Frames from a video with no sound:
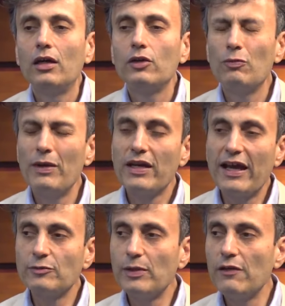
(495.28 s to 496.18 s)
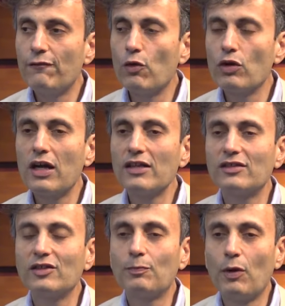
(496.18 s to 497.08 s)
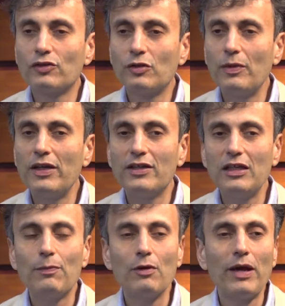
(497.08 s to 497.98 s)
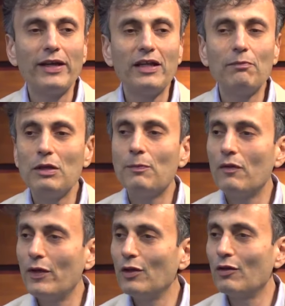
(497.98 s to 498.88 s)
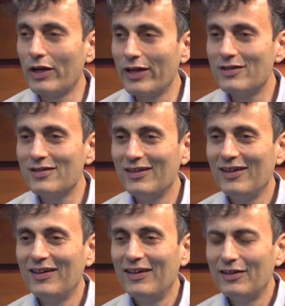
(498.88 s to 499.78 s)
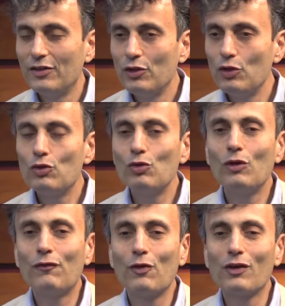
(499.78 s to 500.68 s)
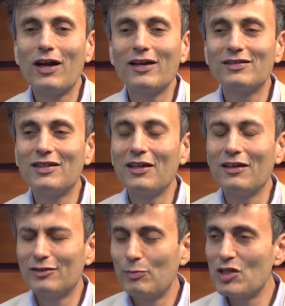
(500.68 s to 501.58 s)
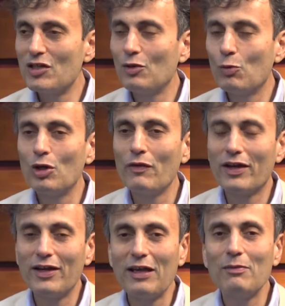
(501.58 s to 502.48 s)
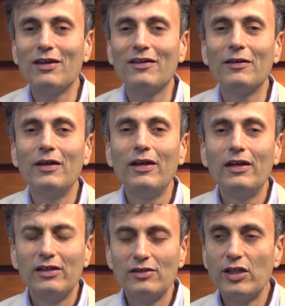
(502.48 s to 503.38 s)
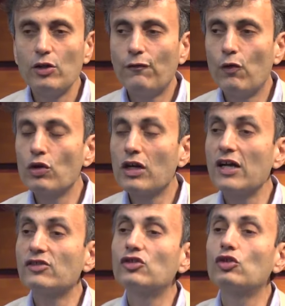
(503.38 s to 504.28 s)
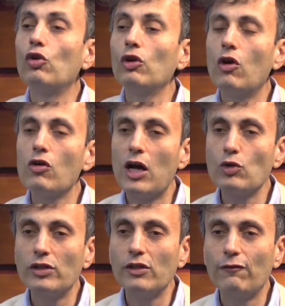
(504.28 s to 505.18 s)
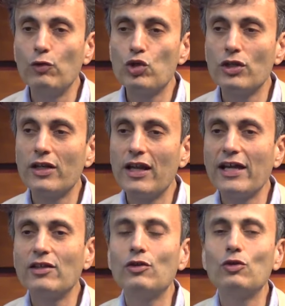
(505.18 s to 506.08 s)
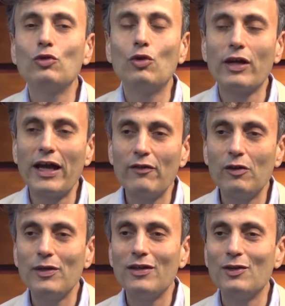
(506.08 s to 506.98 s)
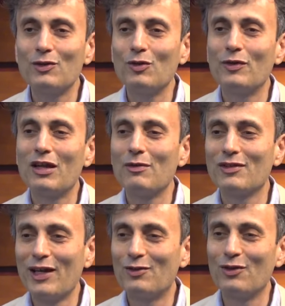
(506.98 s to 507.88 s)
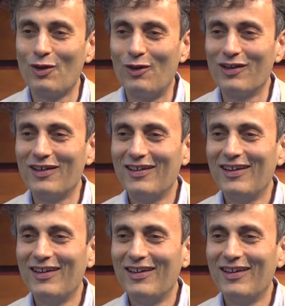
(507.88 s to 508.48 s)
you make as many forecasts as possible and keep reminding people when you're right. The new rule of forecasting, especially in the world of academia, is that you forecast so long out in the future that neither you nor I will be here to know whether I was right or wrong.